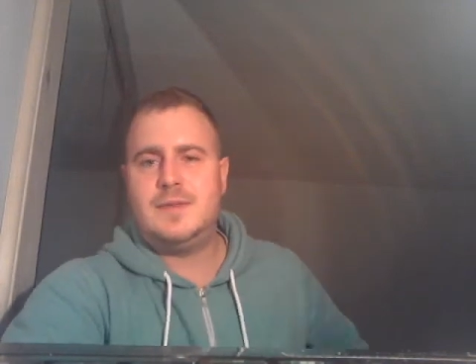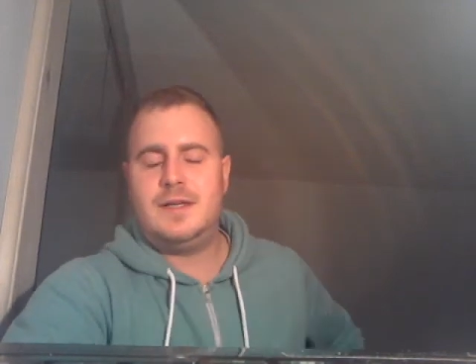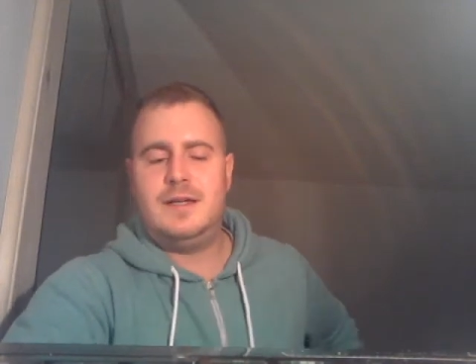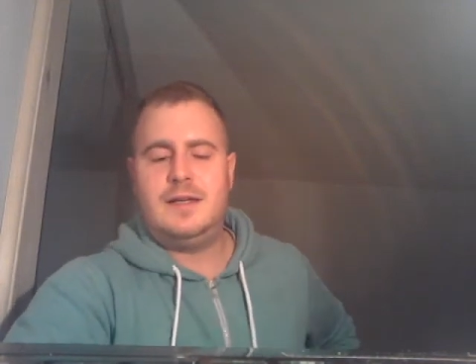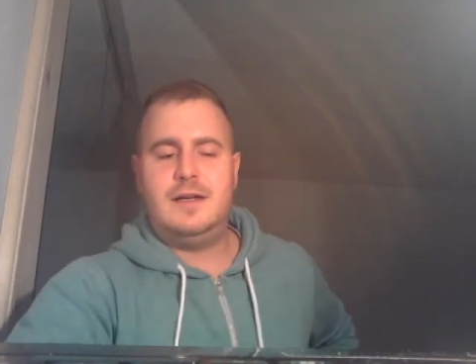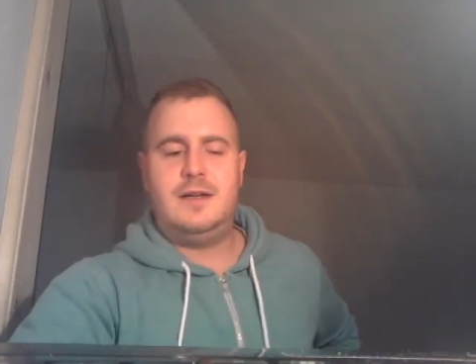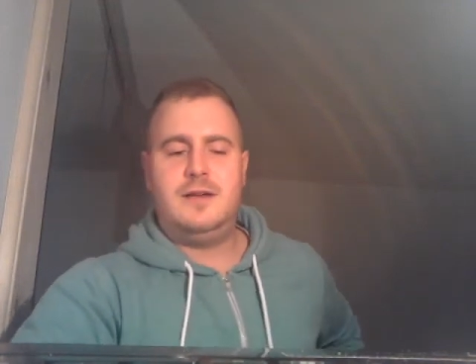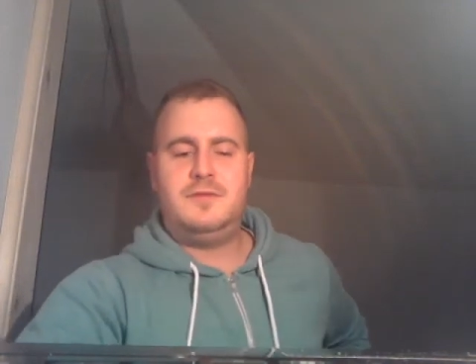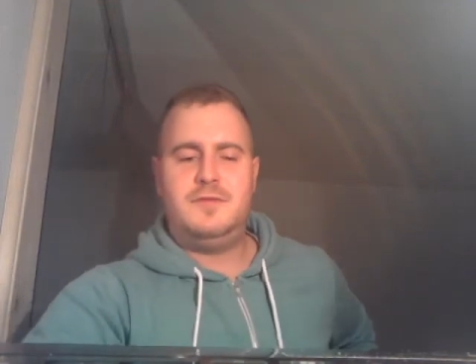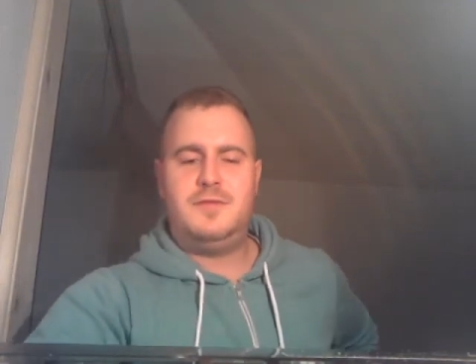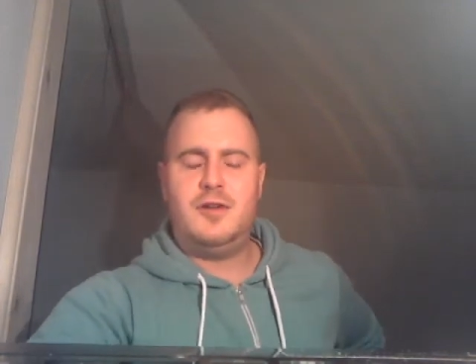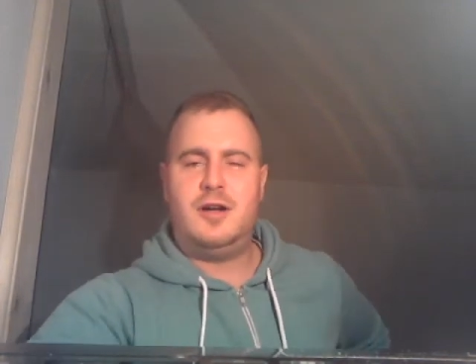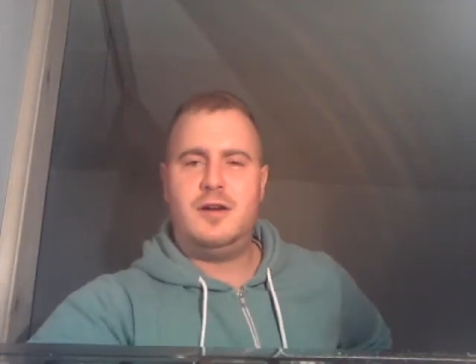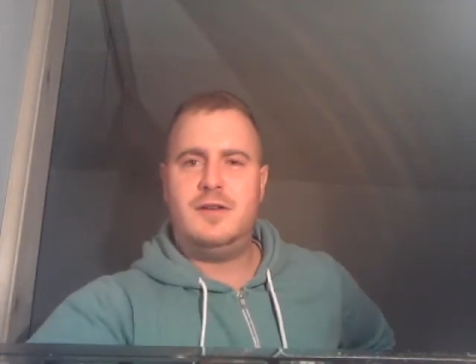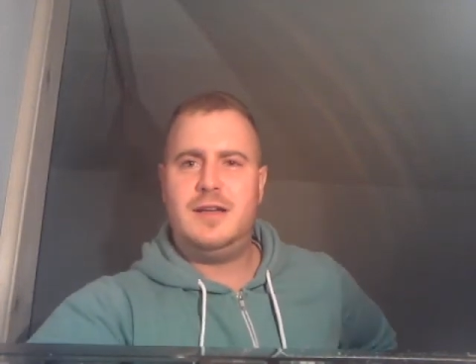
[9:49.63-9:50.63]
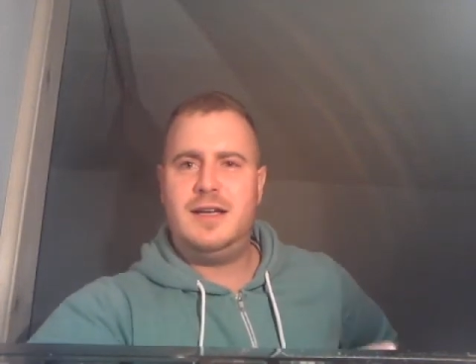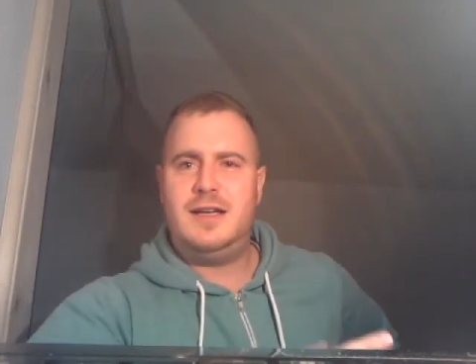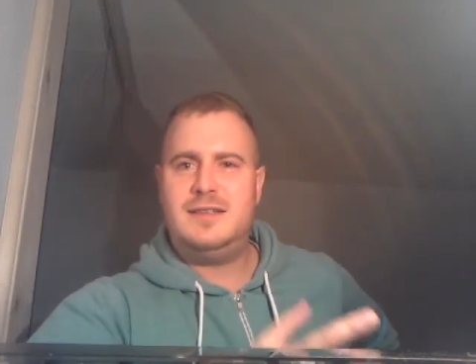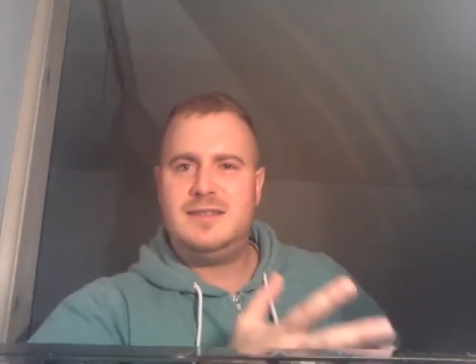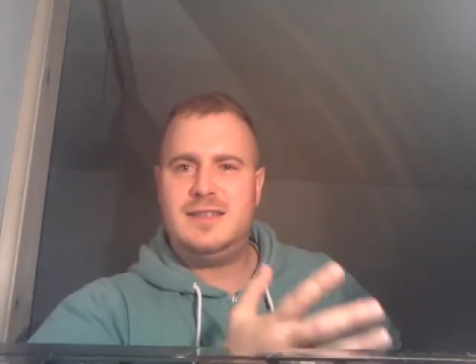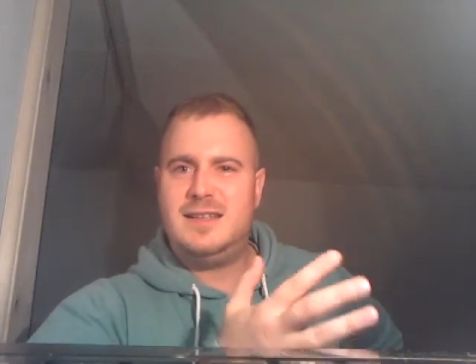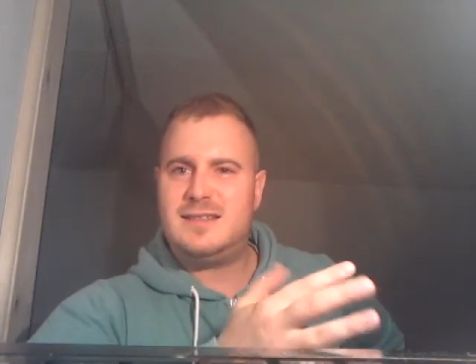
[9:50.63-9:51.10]

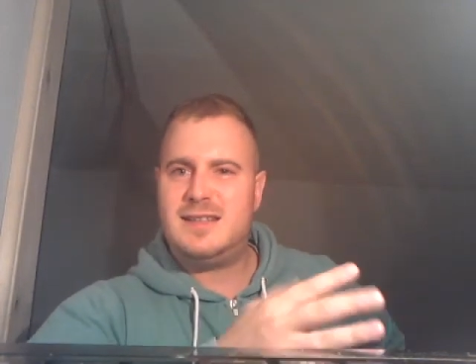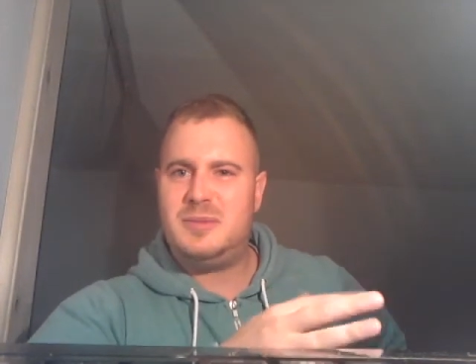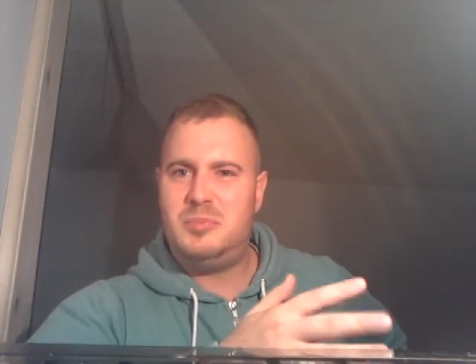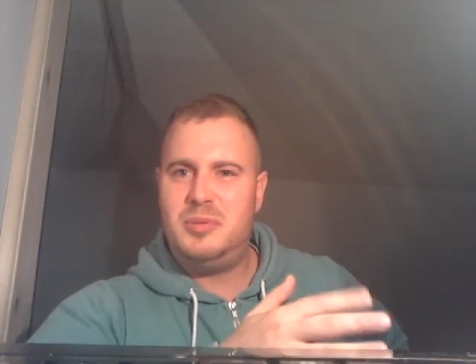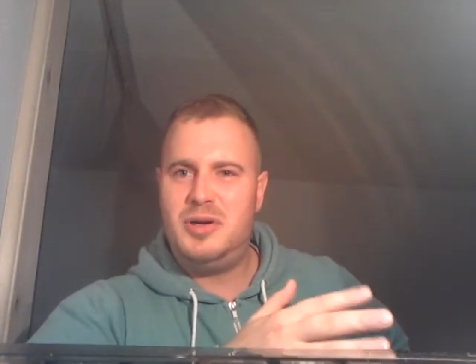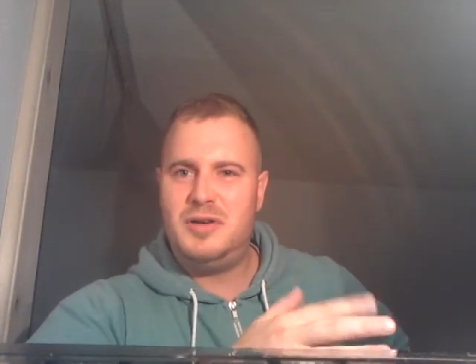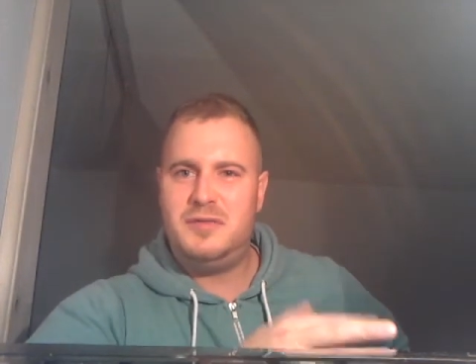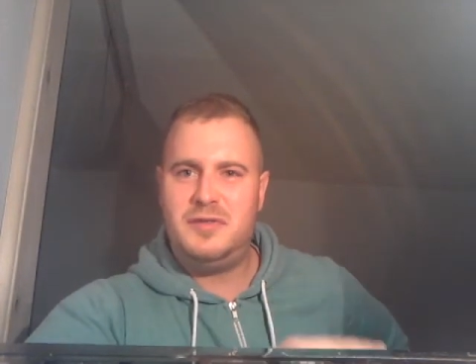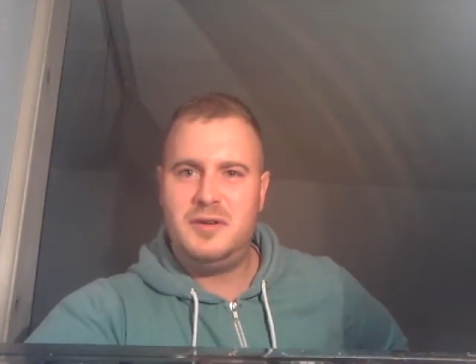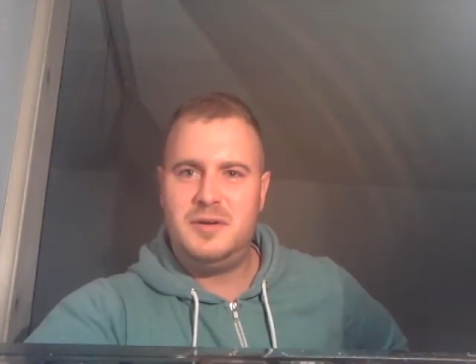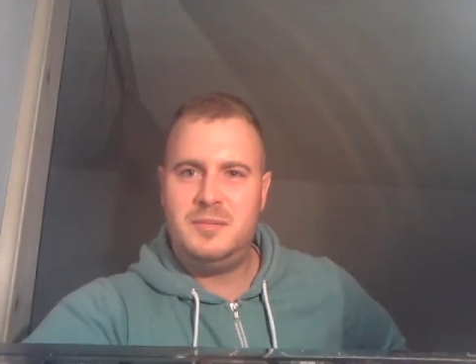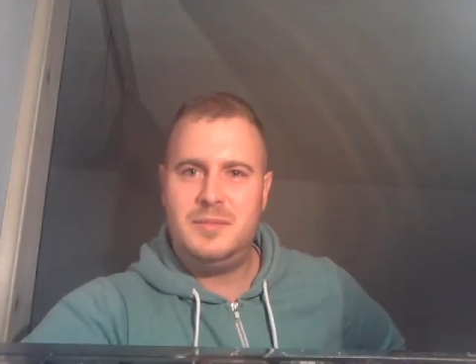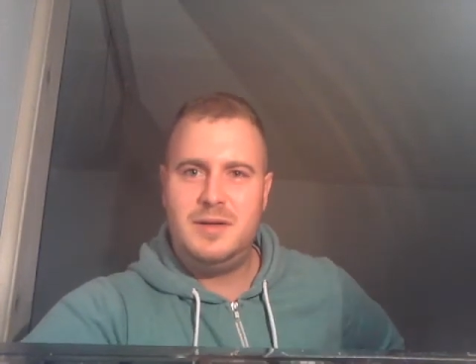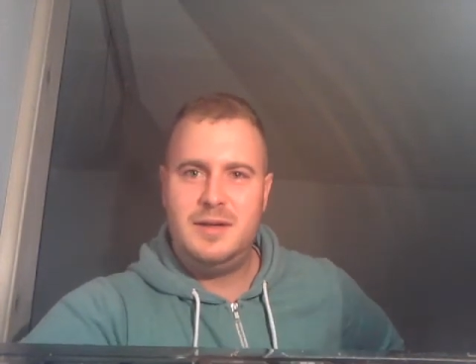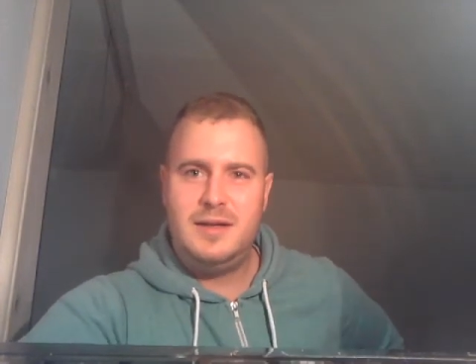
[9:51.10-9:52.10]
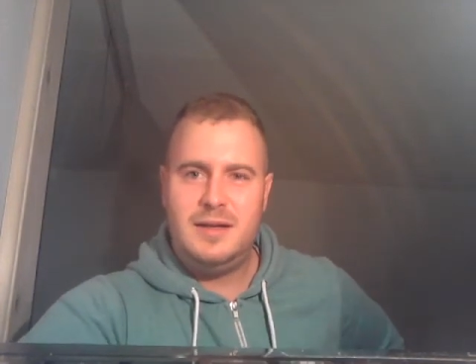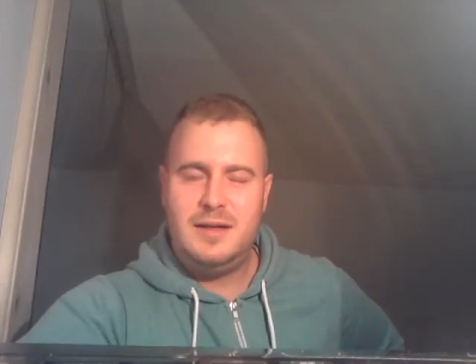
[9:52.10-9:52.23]
Florally, tastes like perfume.